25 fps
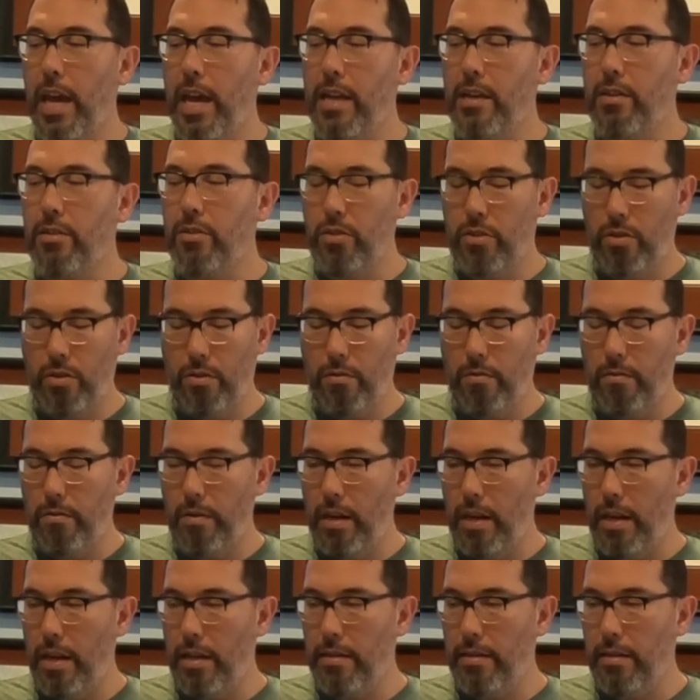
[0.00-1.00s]
and 2
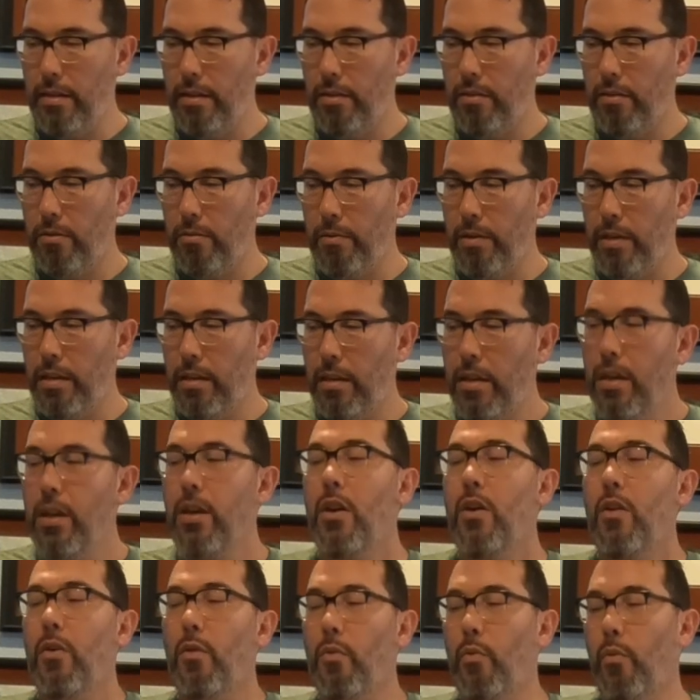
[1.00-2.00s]
and 3,
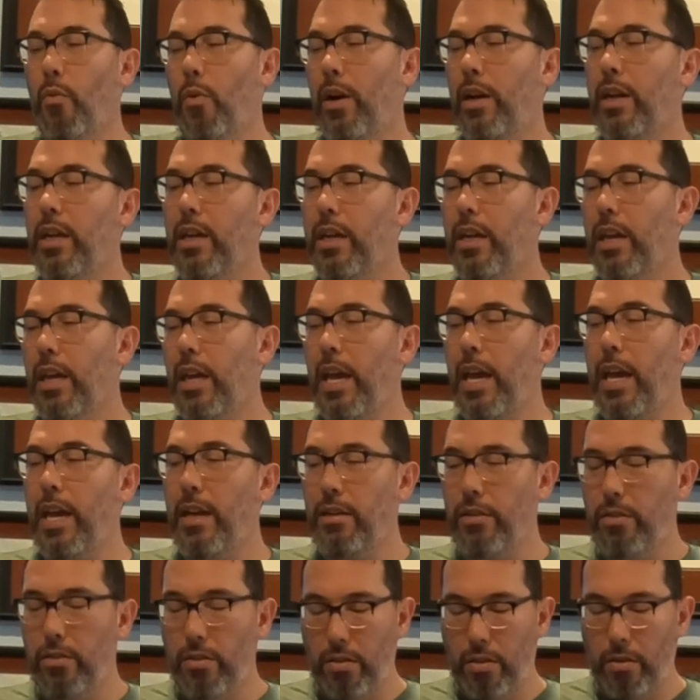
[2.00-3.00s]
1 E
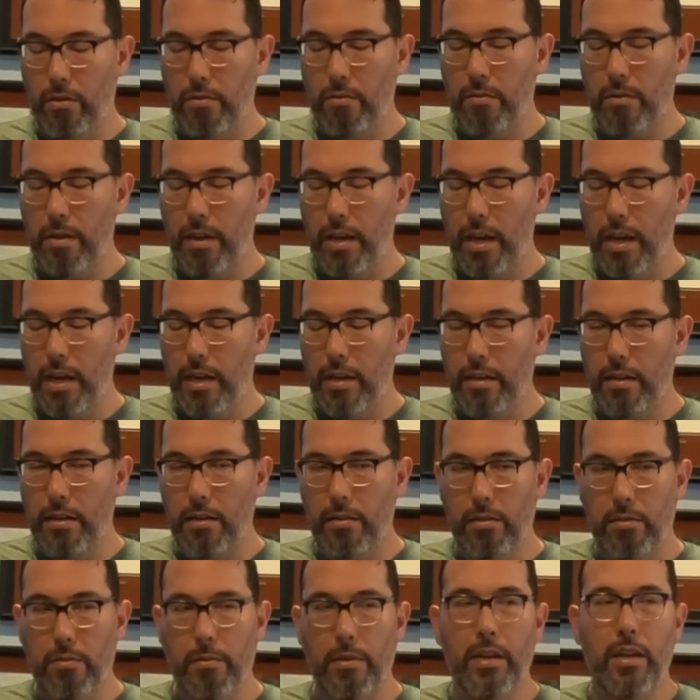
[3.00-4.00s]
and 2 and
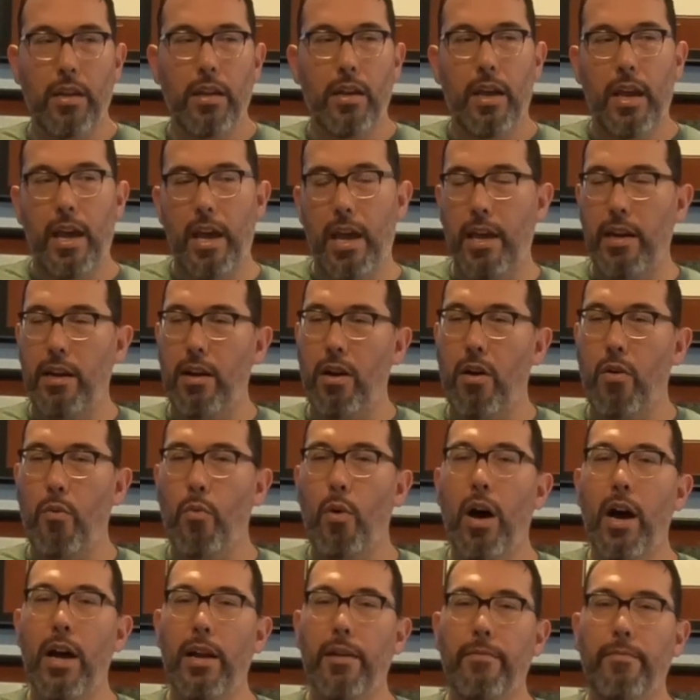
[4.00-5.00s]
3 and
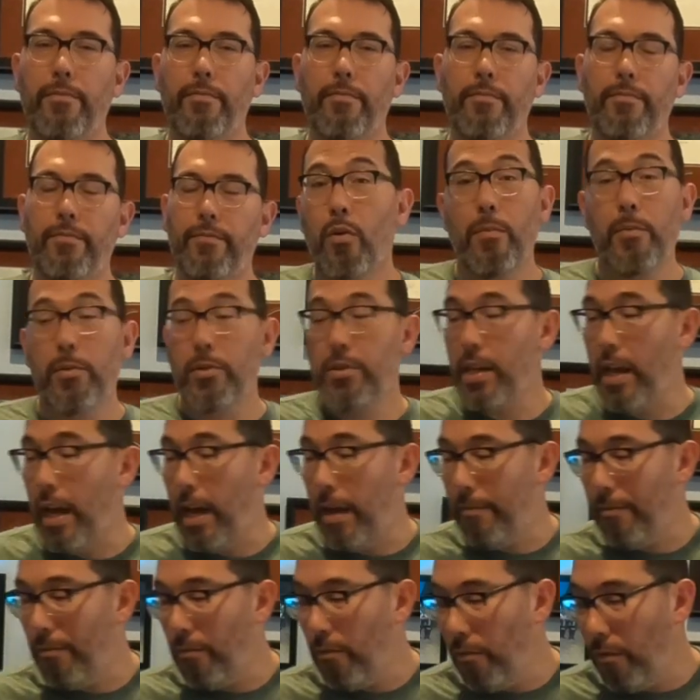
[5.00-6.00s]
1. One more
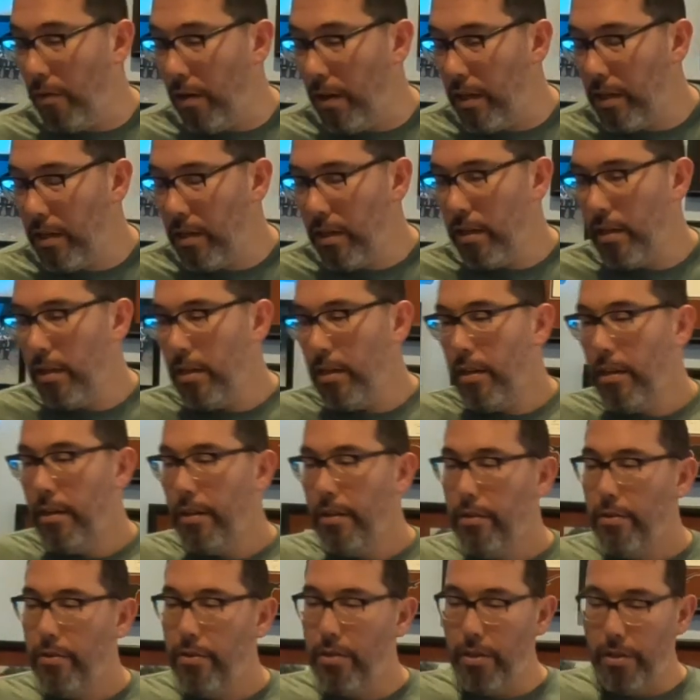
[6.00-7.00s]
time. 1,
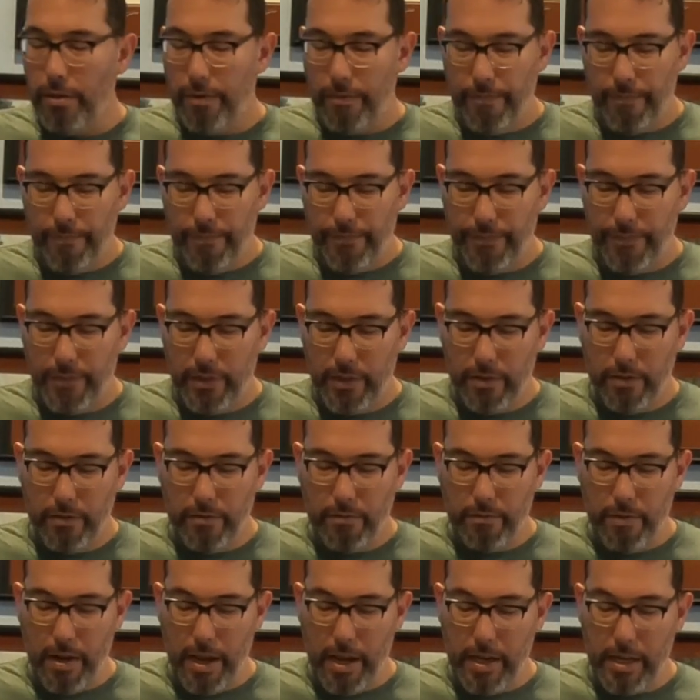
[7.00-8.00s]
2,
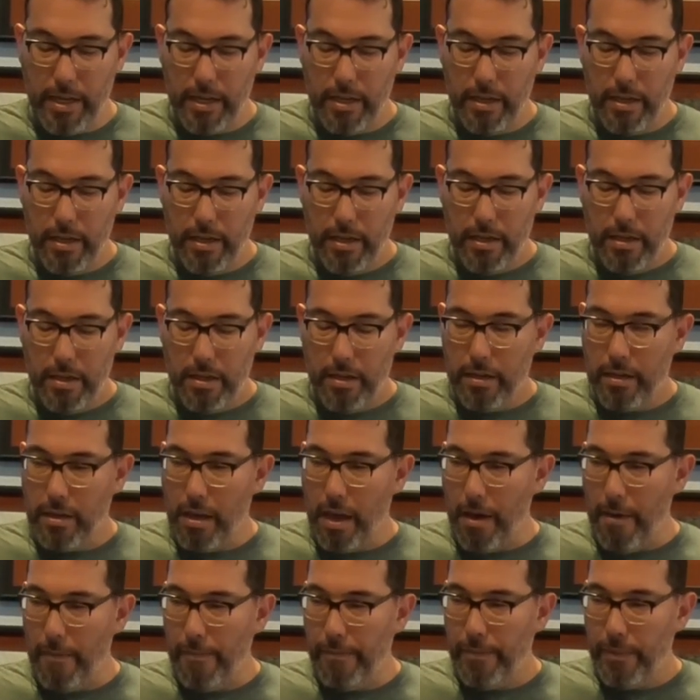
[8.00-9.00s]
ready,
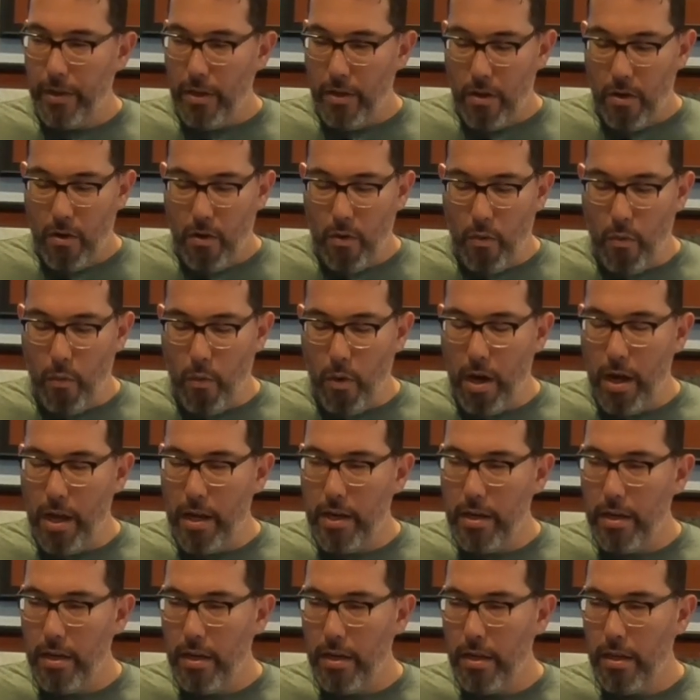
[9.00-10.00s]
go. 1,